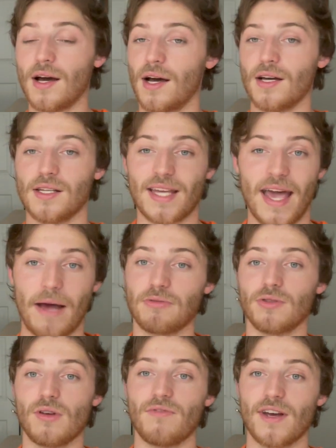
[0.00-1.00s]
is
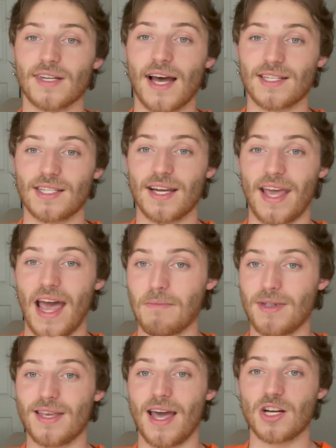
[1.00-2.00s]
absolutely fantastic. Had
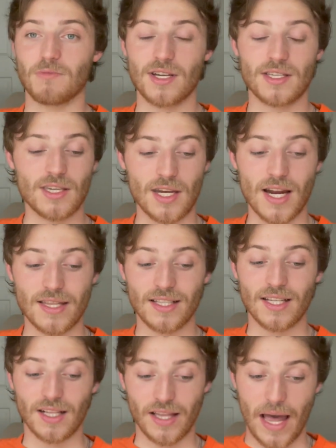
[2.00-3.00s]
me at the edge of my seat. I think
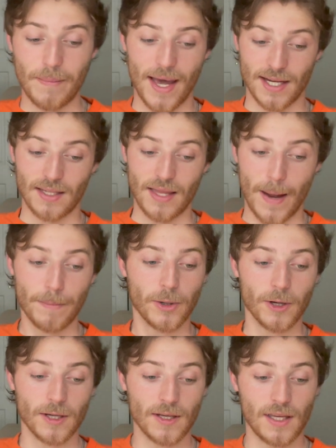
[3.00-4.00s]
the climax of that
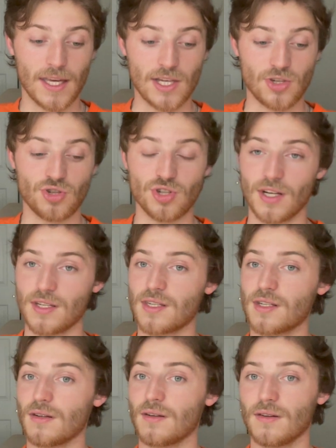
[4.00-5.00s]
book is
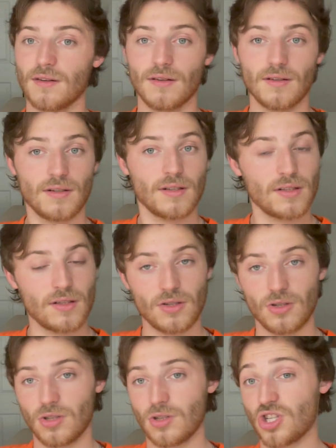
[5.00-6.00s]
just
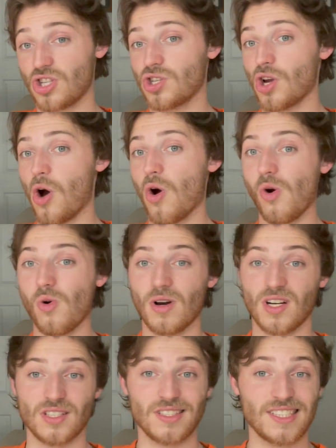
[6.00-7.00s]

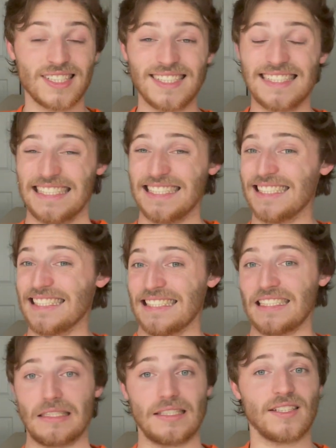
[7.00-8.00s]
so
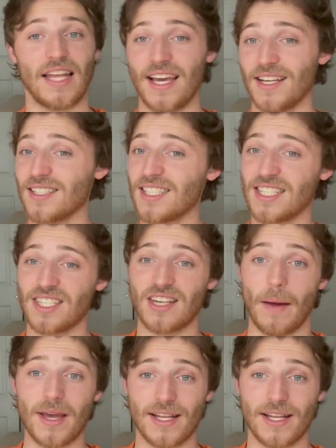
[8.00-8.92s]
like stomach